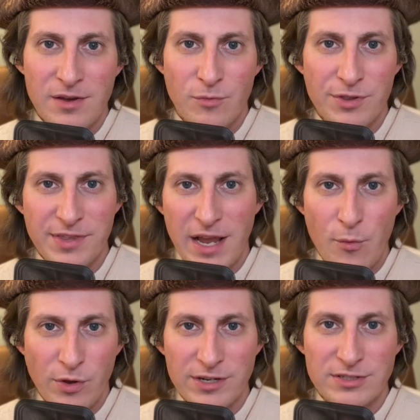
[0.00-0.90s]
One thing I
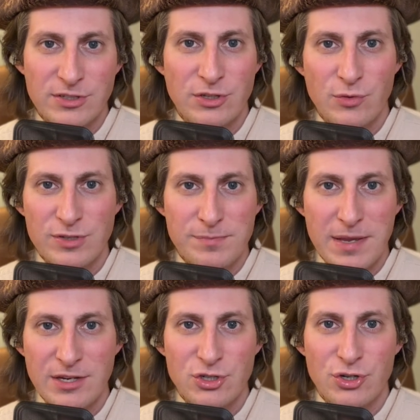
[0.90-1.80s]
wanted to do was
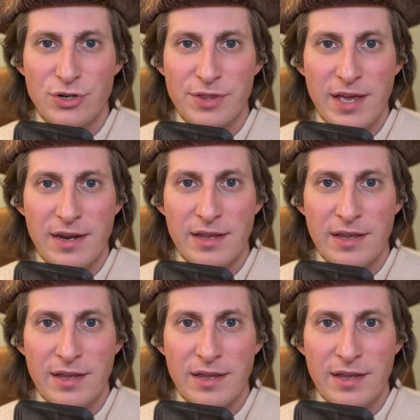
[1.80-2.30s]
make sure that